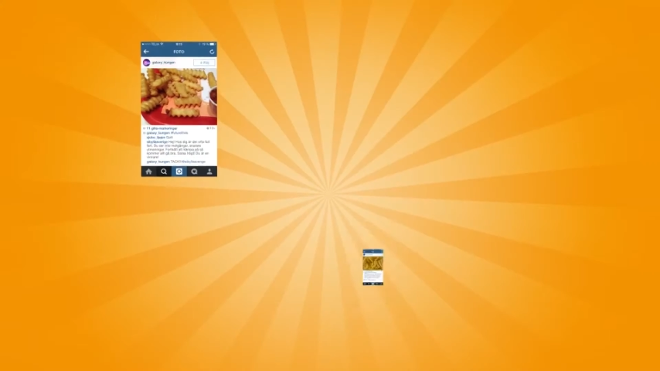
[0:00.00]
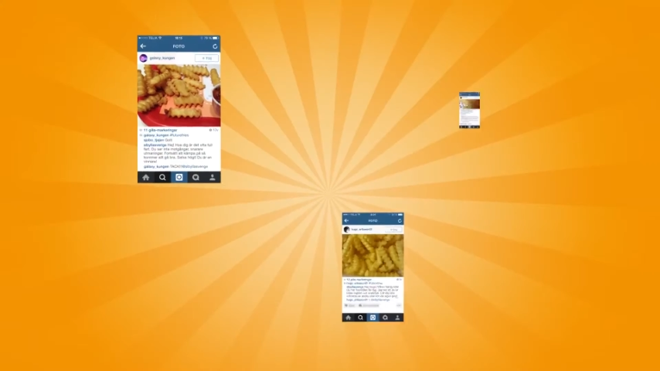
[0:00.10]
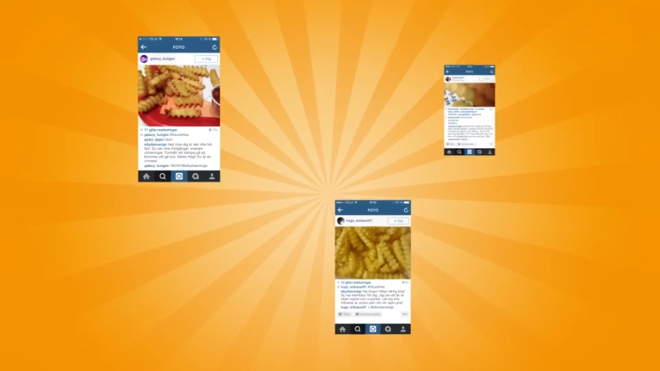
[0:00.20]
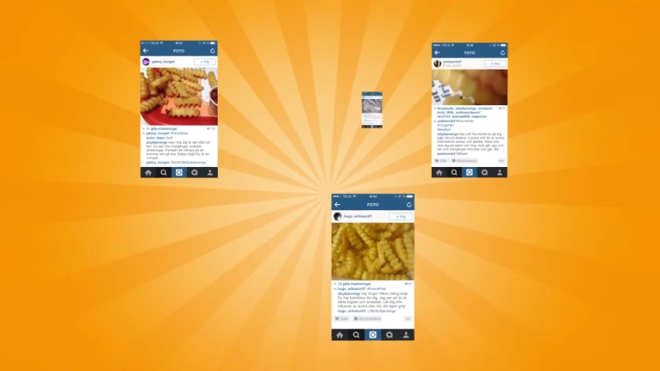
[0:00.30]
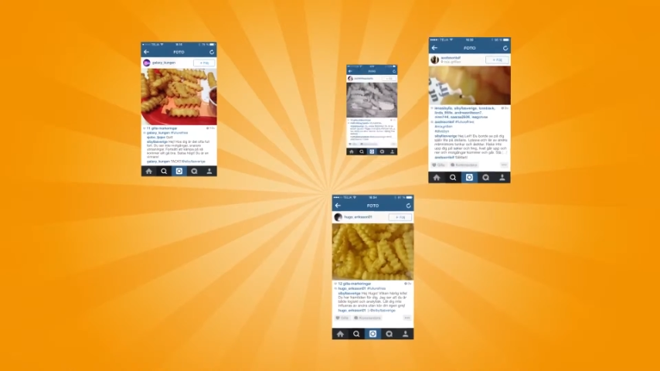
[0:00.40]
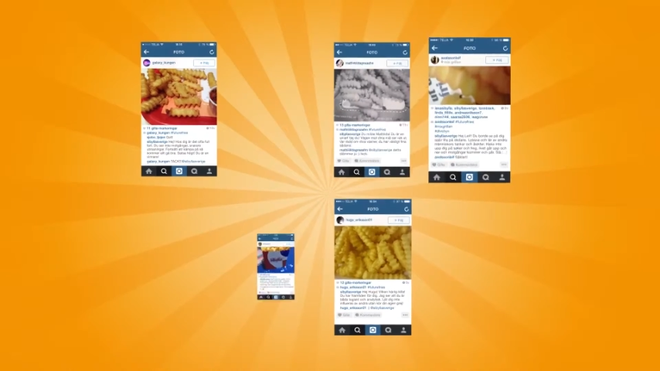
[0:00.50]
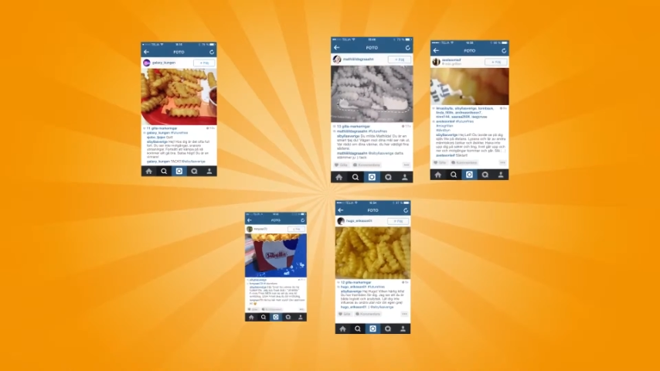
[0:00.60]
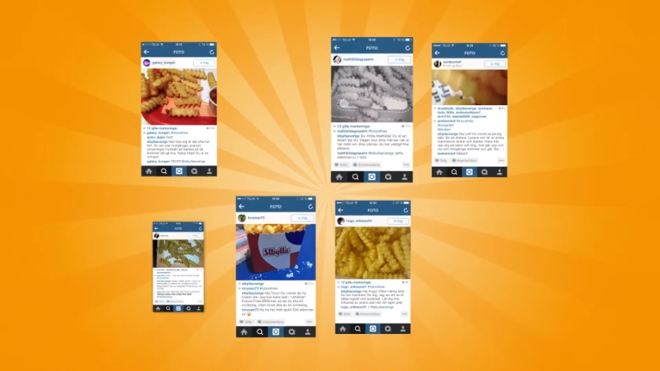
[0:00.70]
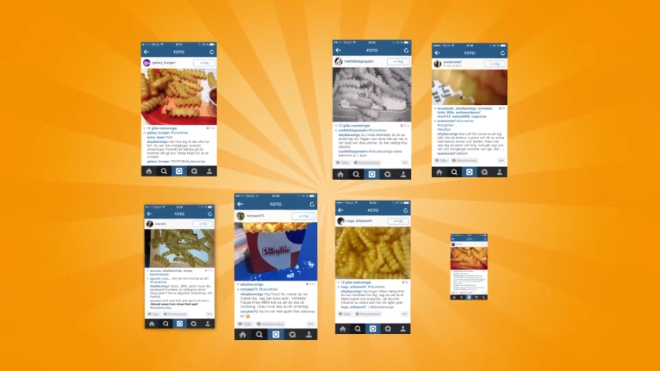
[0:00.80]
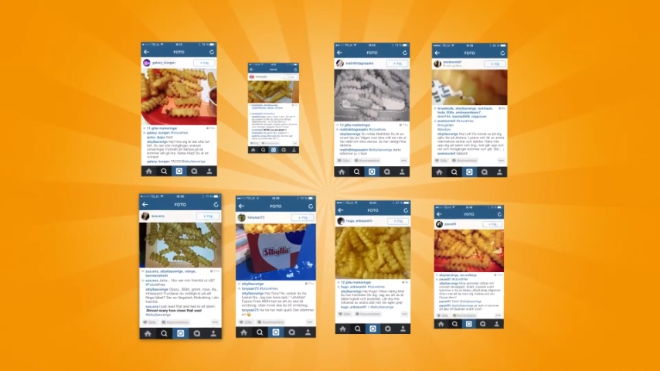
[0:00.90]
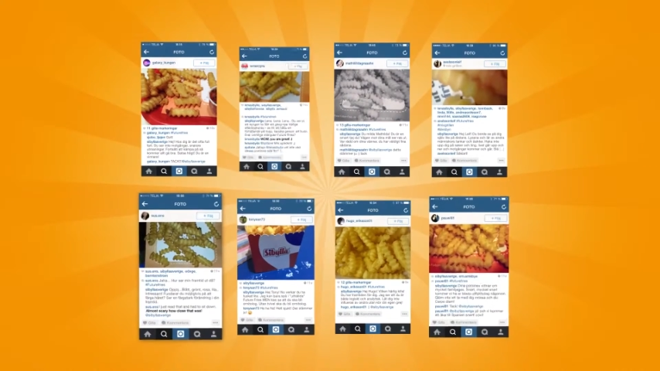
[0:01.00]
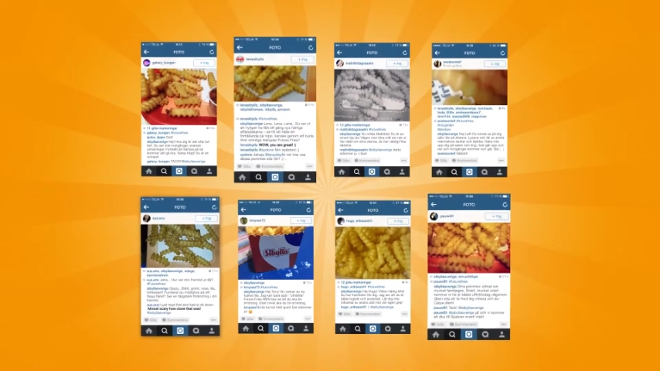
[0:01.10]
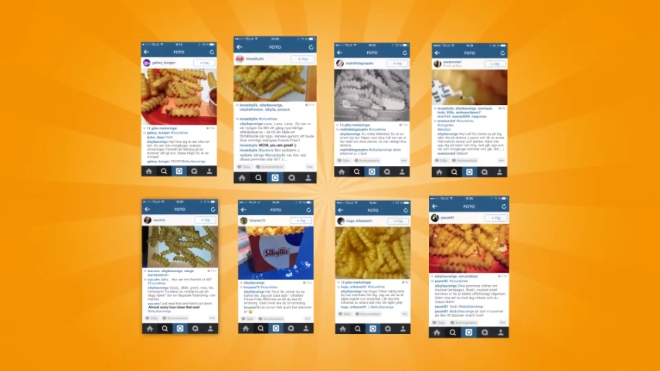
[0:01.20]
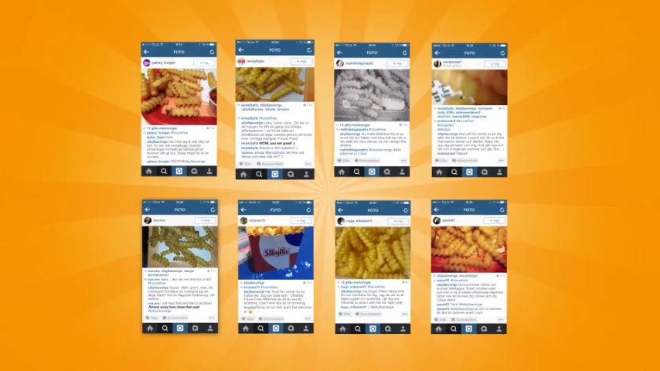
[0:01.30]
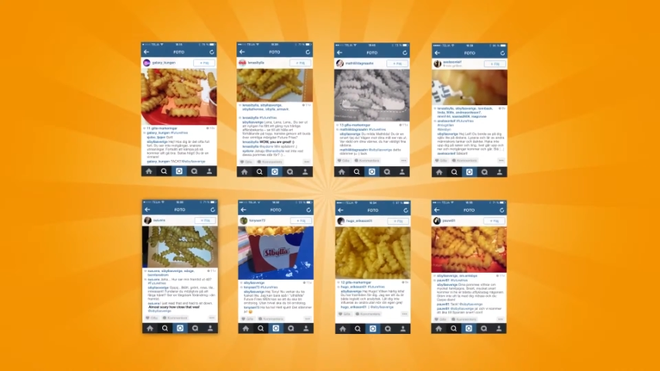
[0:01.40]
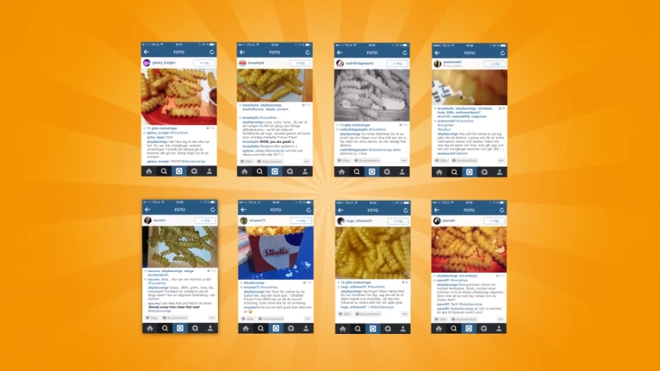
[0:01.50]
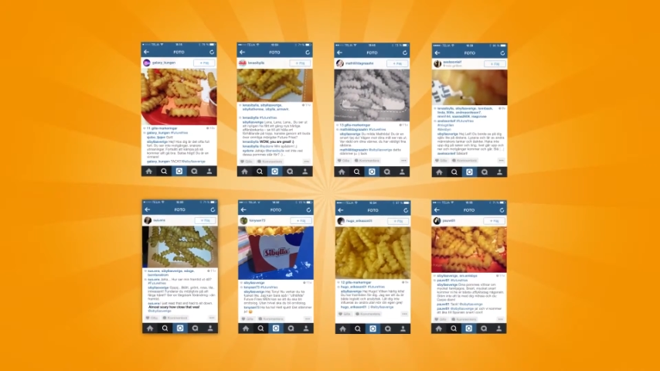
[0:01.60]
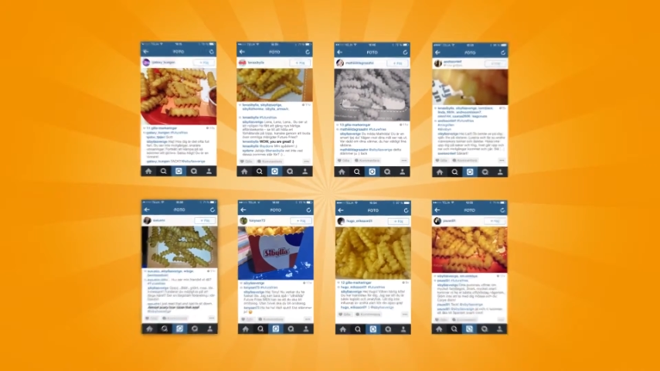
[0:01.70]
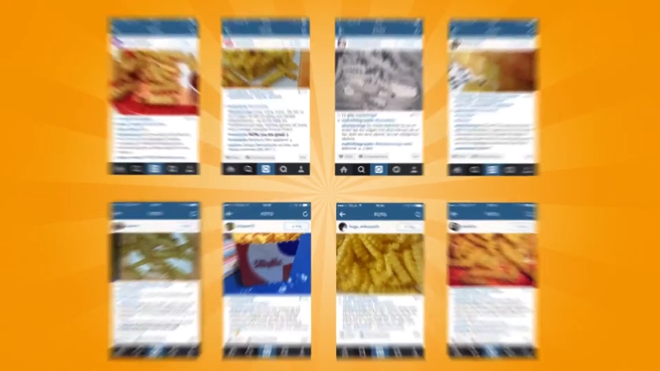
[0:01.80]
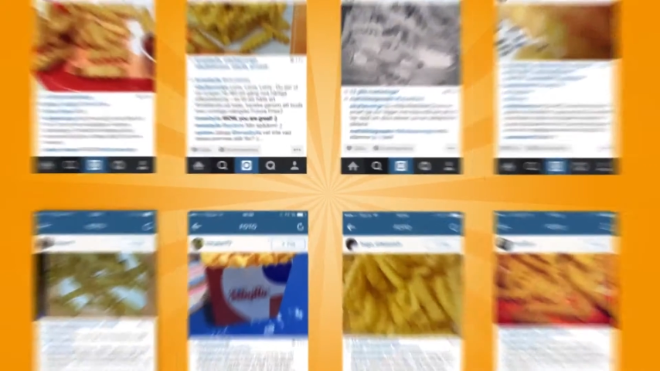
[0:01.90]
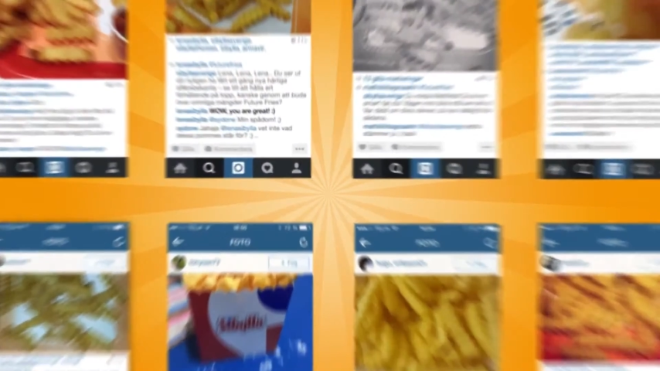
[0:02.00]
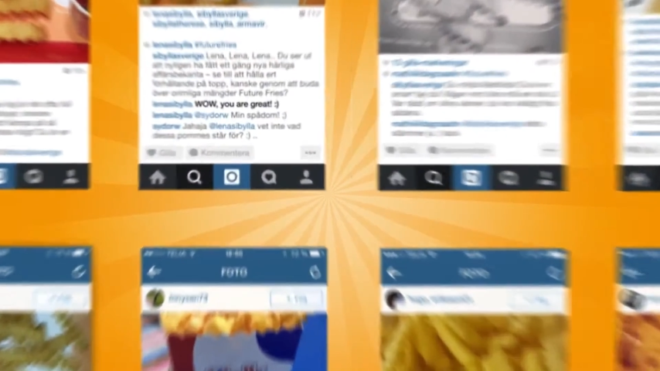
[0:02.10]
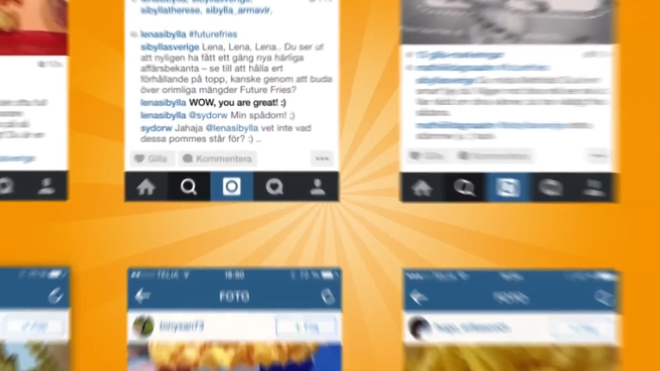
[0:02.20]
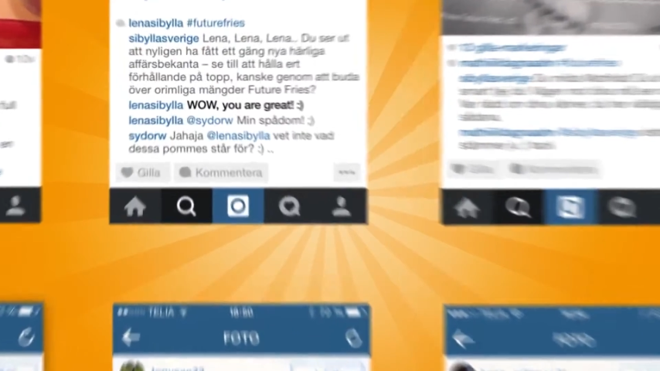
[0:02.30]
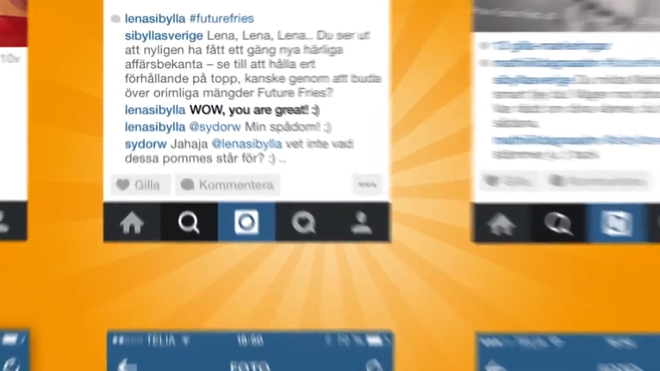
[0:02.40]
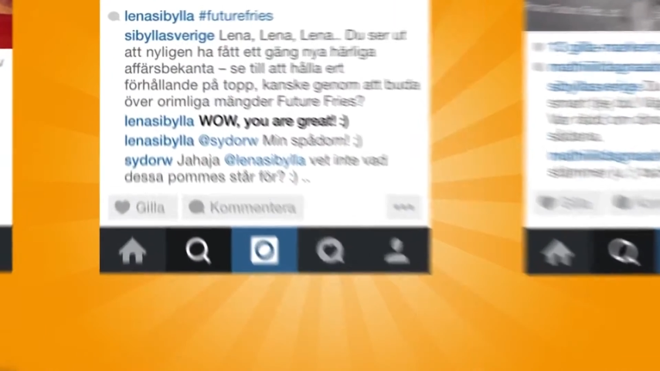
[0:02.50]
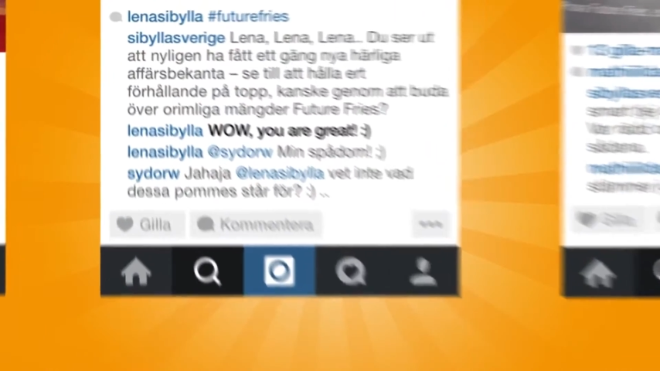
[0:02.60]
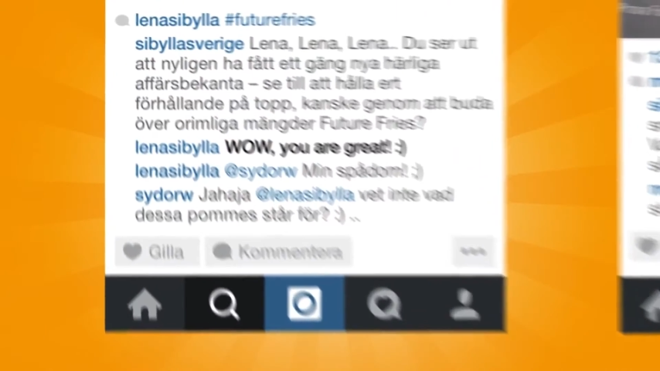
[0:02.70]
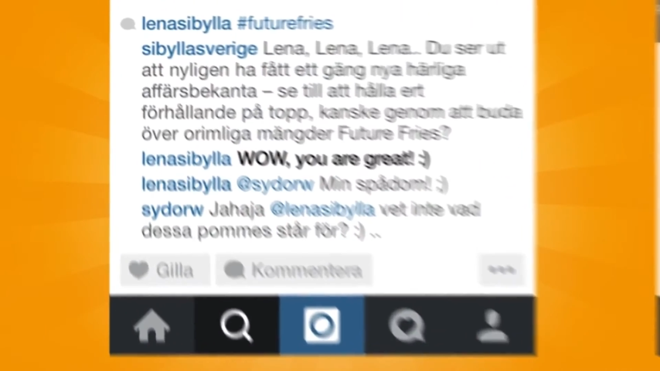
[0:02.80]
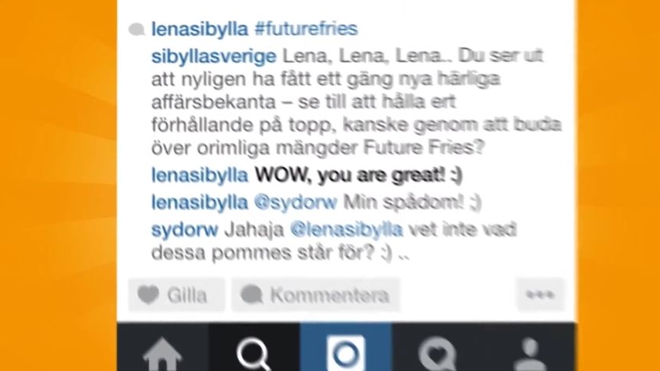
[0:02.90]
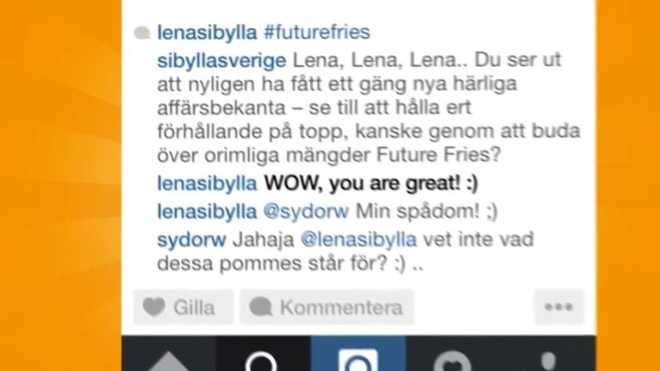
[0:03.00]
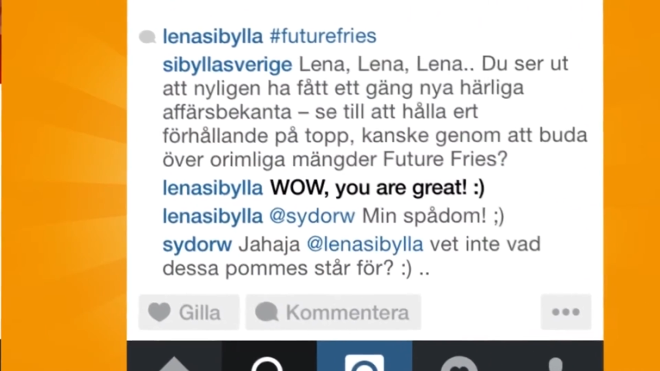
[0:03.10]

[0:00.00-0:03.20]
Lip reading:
(no speaker visible)